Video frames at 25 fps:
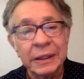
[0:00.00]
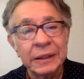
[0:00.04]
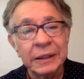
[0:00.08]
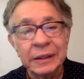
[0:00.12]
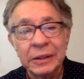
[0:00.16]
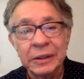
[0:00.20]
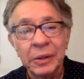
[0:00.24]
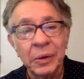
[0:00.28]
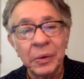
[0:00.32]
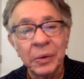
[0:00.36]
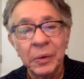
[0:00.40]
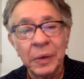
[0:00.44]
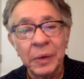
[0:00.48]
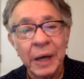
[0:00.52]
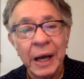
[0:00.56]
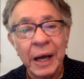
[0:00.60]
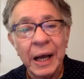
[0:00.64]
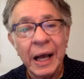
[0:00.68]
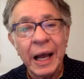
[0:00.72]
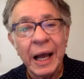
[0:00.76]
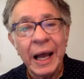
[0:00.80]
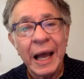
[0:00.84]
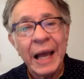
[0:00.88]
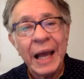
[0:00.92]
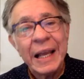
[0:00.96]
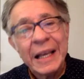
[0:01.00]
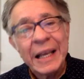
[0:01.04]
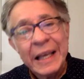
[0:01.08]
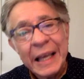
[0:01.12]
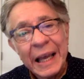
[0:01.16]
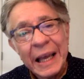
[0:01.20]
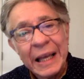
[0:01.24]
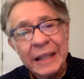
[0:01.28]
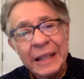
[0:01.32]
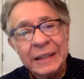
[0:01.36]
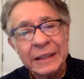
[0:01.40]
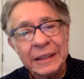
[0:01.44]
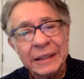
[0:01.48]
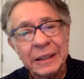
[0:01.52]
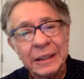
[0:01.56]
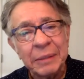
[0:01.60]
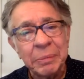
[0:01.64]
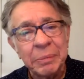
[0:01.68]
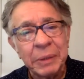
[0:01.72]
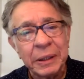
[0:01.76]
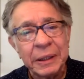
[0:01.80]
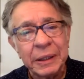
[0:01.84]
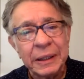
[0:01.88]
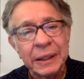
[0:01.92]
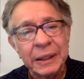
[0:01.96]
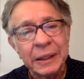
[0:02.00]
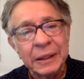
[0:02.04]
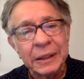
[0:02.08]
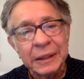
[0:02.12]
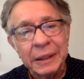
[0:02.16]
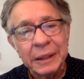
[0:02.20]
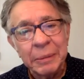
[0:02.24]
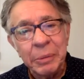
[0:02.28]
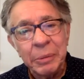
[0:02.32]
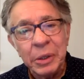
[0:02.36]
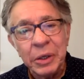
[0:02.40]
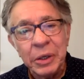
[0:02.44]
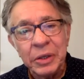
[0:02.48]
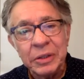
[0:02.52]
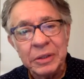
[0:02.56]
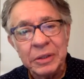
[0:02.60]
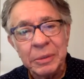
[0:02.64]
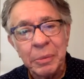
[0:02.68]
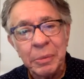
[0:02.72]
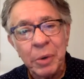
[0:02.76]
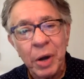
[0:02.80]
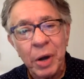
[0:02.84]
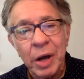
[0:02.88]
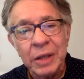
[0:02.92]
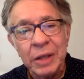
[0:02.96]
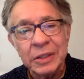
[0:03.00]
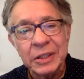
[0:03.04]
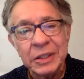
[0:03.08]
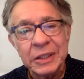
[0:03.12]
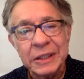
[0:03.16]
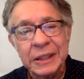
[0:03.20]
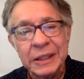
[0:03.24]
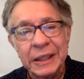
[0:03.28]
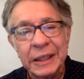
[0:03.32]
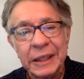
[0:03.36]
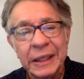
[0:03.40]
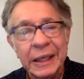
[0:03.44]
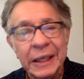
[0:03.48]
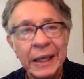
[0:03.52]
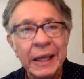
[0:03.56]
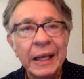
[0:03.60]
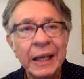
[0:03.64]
So I, I guess sub, limited subconsciously,